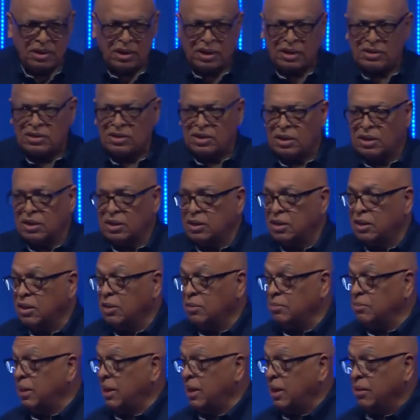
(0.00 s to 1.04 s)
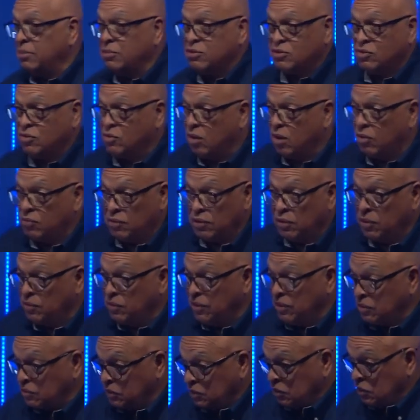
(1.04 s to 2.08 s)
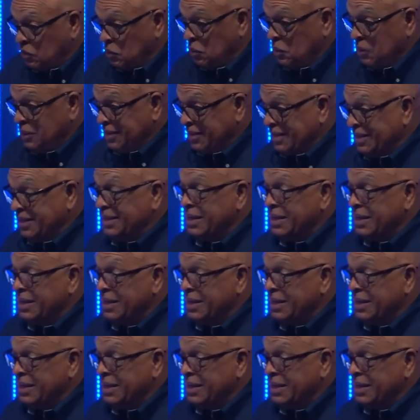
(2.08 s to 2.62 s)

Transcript: And I said, Hello, my name is Crawford Loritts. What's yours?